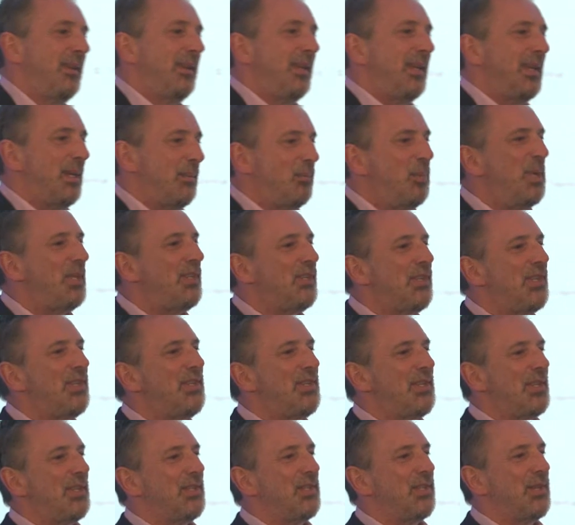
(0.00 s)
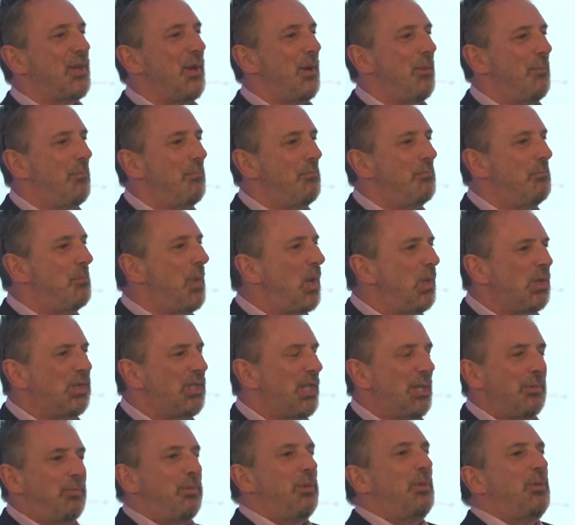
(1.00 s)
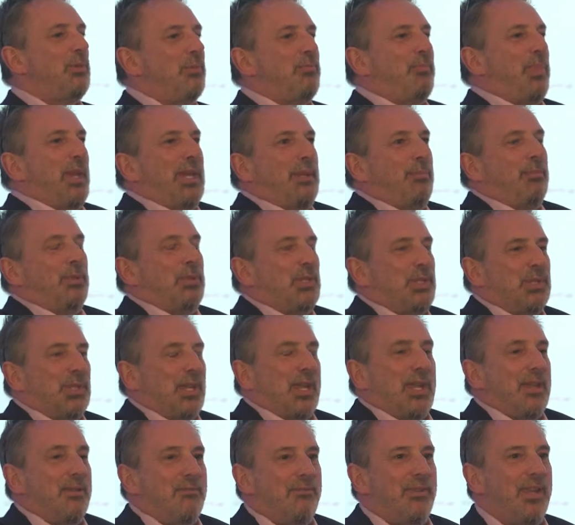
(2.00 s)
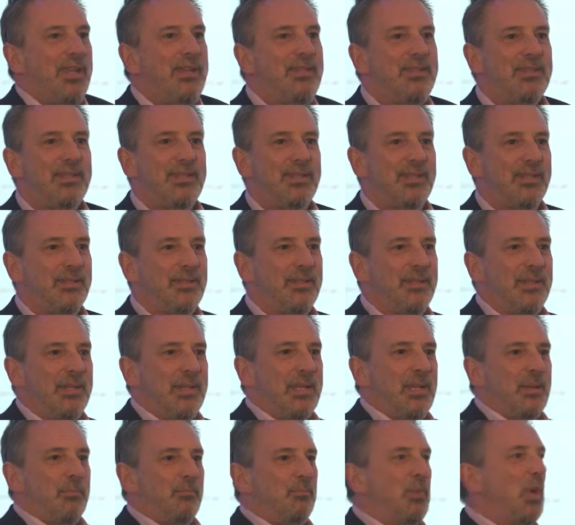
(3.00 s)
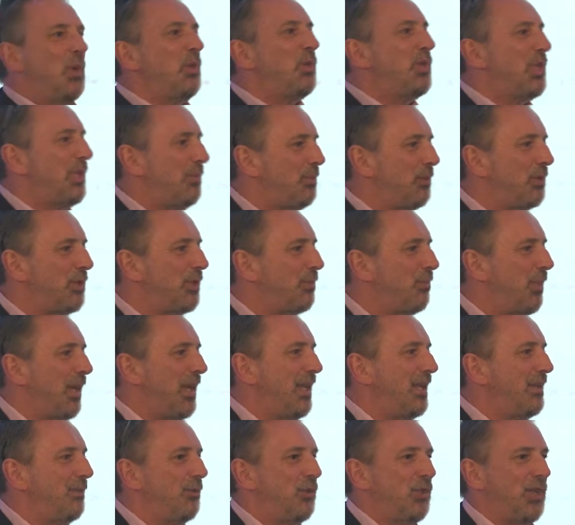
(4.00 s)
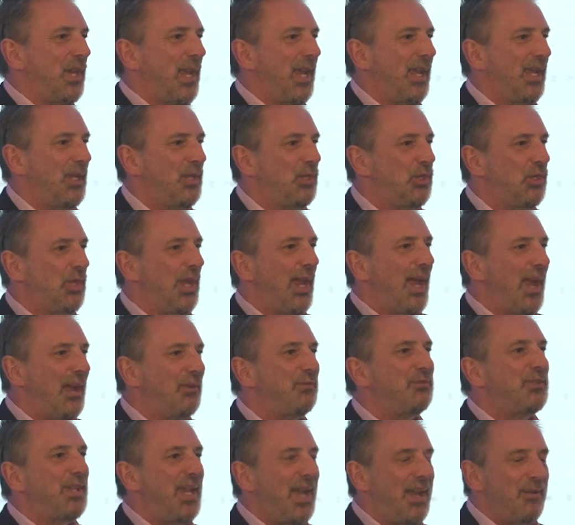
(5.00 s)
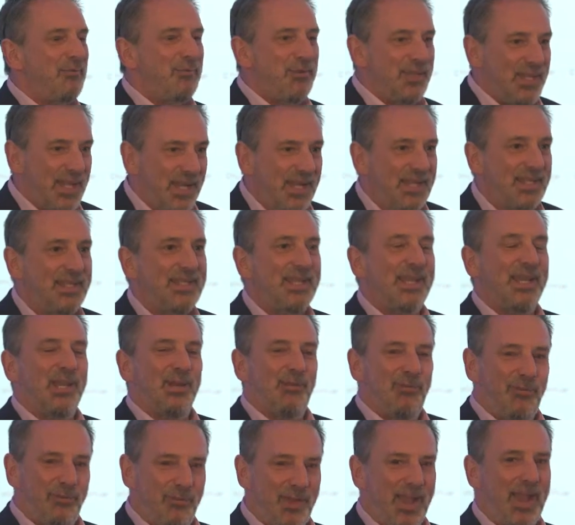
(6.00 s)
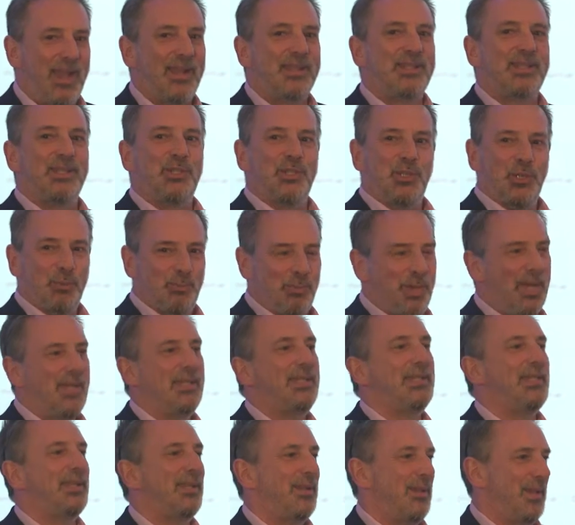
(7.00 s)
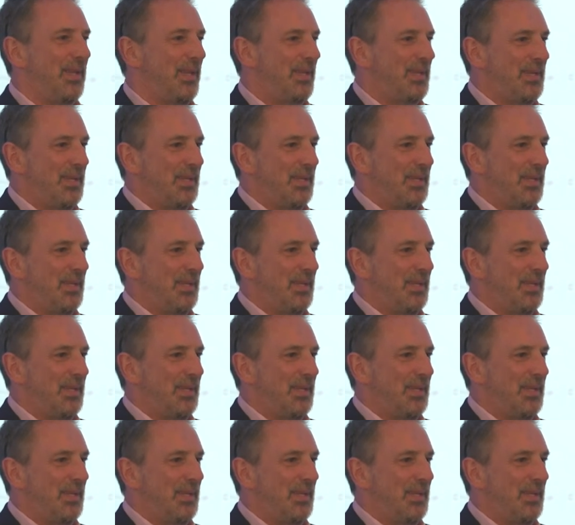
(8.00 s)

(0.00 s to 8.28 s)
In a business that's got multiple people to convince and multiple speed of change, you have to have data and fact as your baseline.